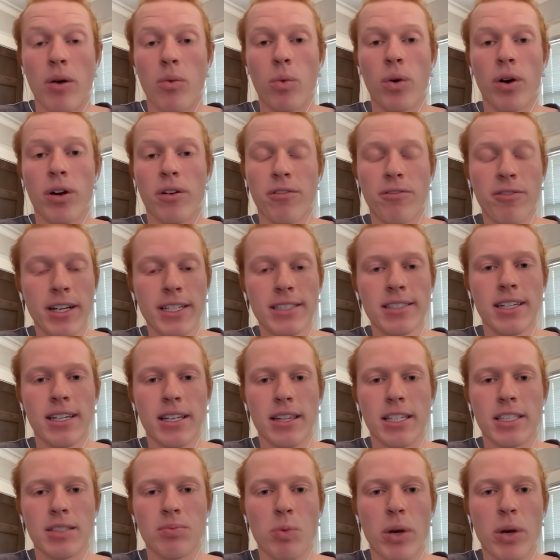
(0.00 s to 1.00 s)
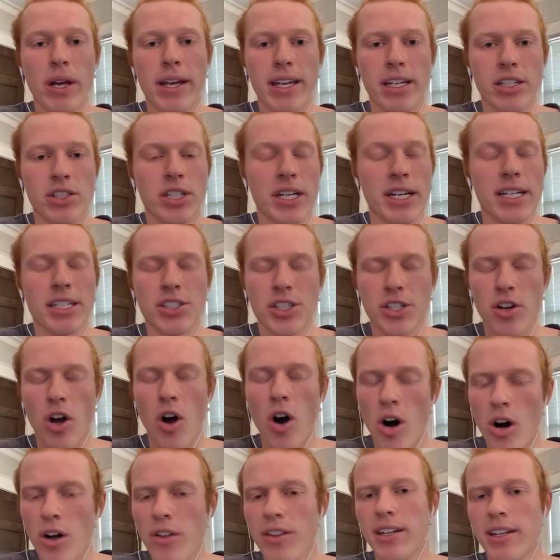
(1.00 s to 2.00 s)
fixing this breaking change in
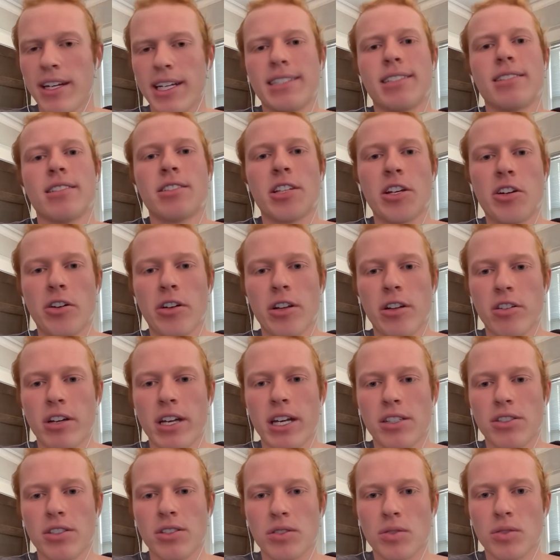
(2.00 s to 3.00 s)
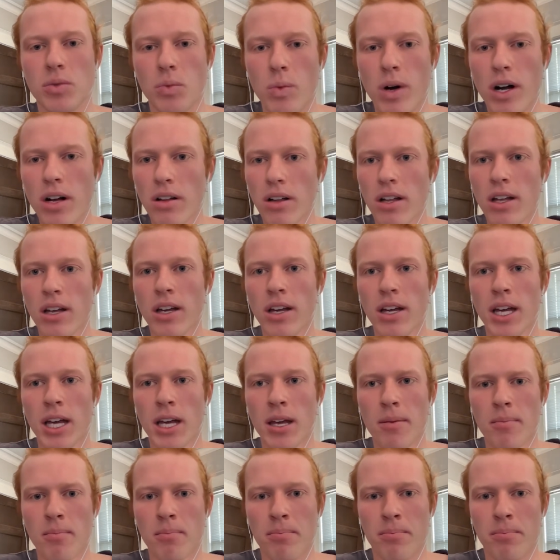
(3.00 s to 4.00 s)
all the necessary locations? Well,
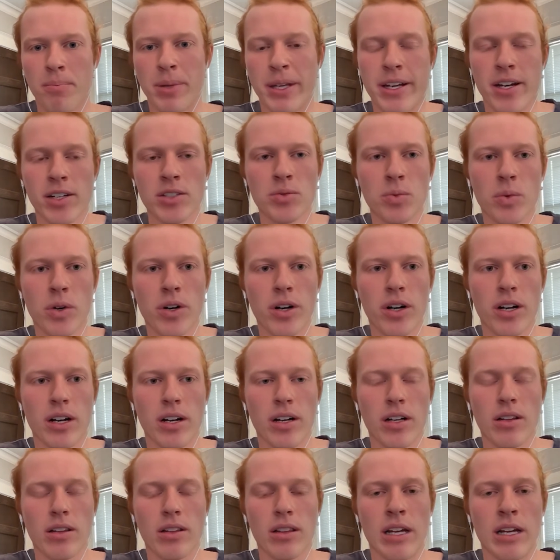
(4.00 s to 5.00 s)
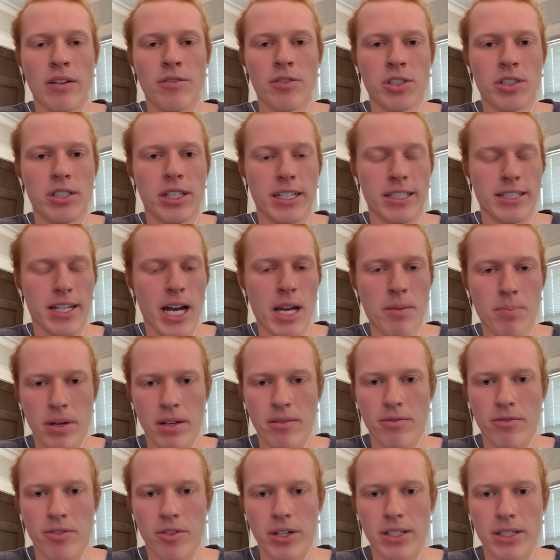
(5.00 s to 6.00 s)
because we're leveraging type
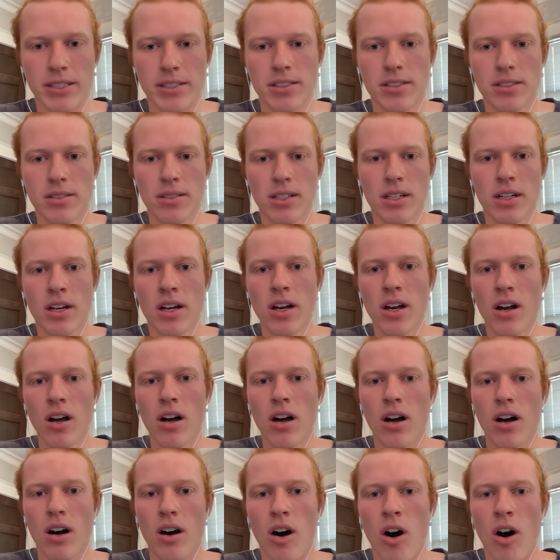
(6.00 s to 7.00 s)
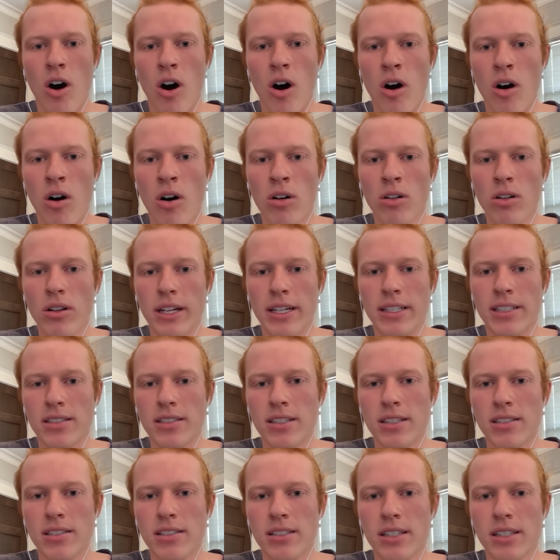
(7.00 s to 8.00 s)
inference, all
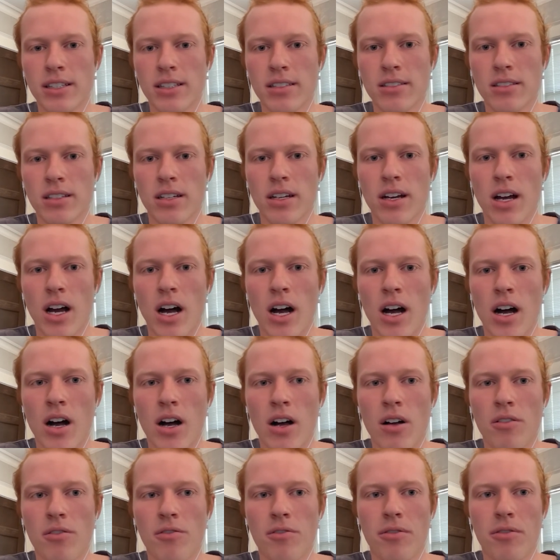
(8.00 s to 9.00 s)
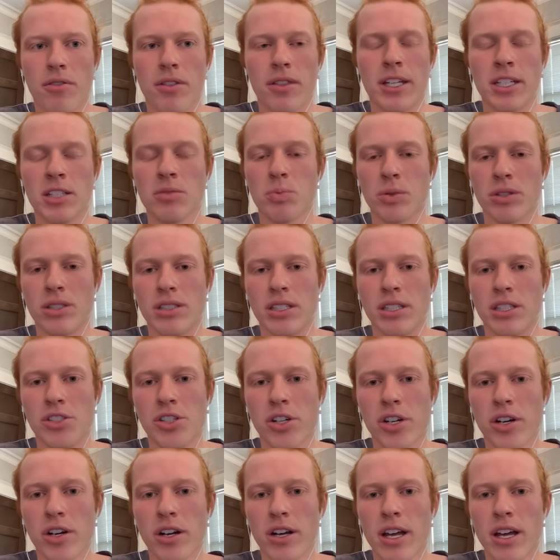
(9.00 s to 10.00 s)
instances of this
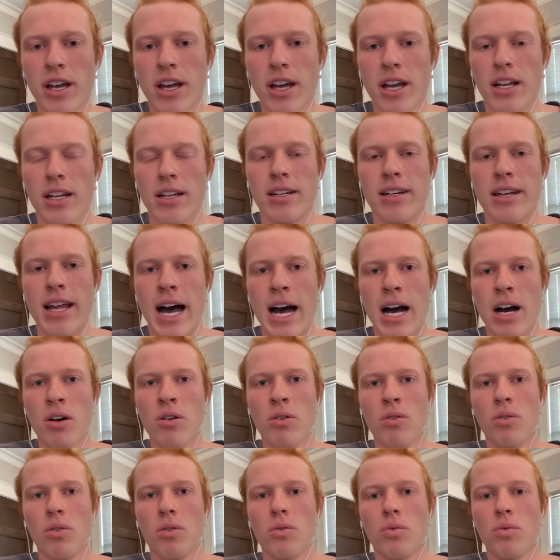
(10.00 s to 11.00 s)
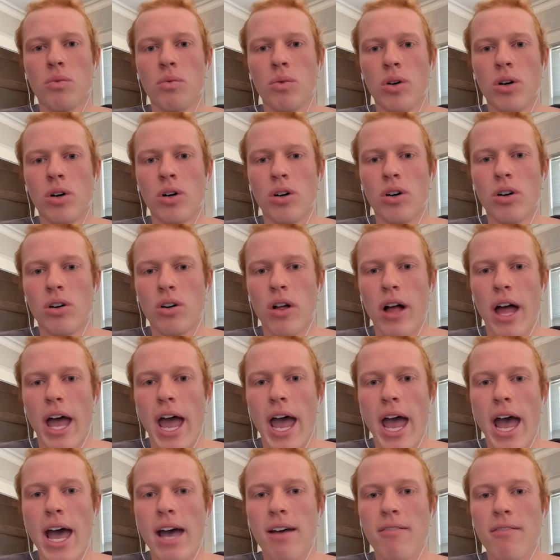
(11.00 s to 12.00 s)
procedure now will
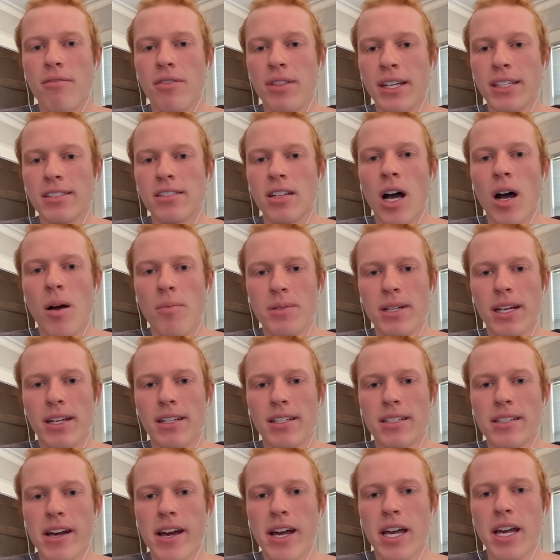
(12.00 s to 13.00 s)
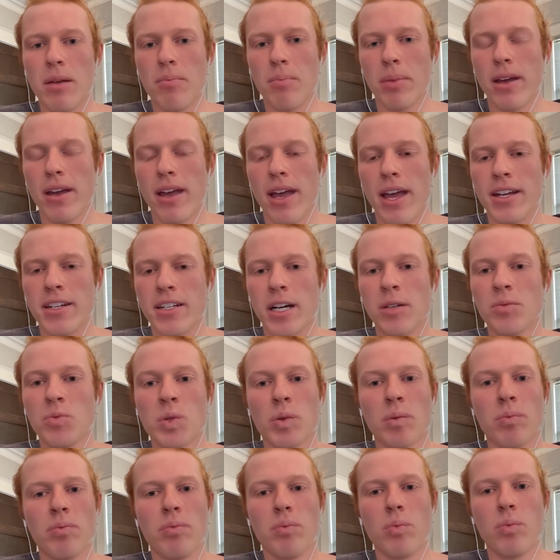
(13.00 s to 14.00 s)
have this updated type, and
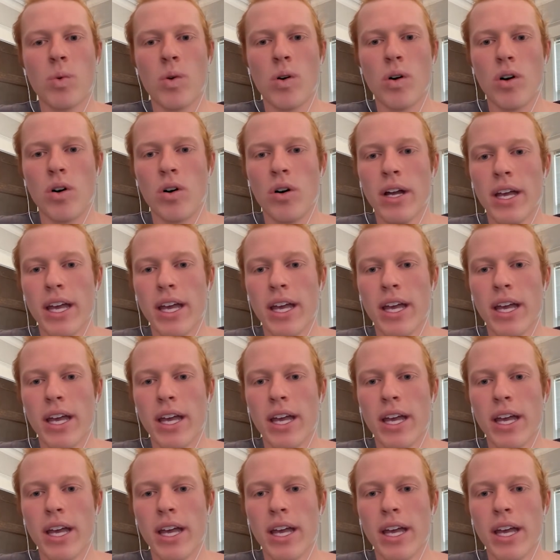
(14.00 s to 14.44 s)
TypeScript will